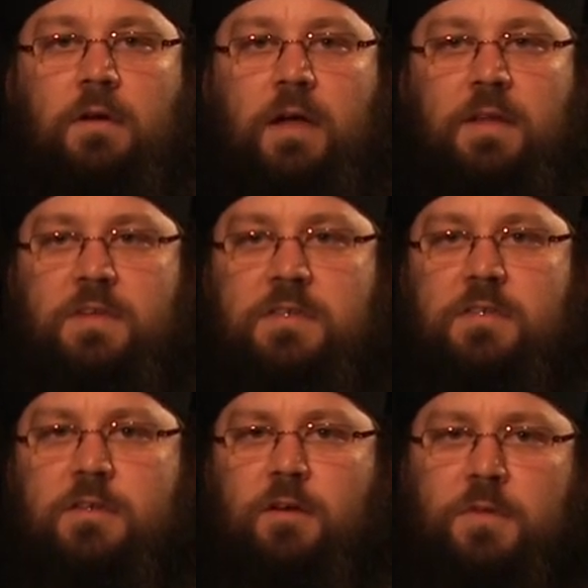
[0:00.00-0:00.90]
And this
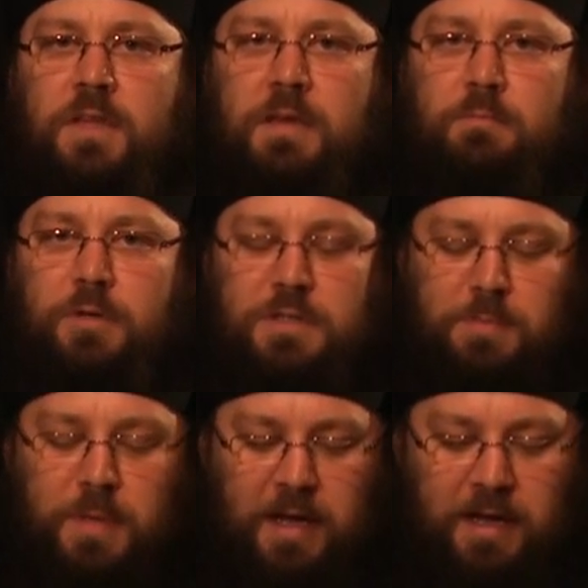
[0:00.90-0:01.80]
is often the impetus
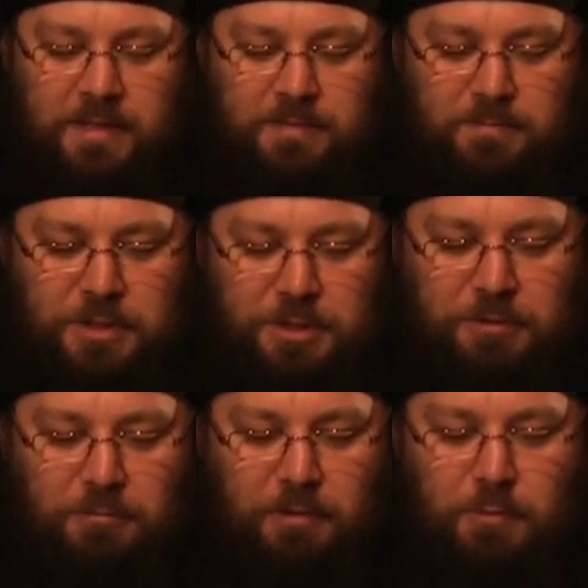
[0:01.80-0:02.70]
behind
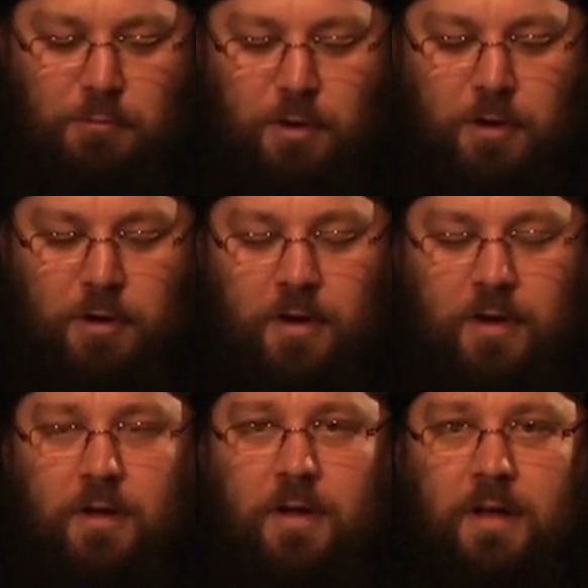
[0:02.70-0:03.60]
missionary work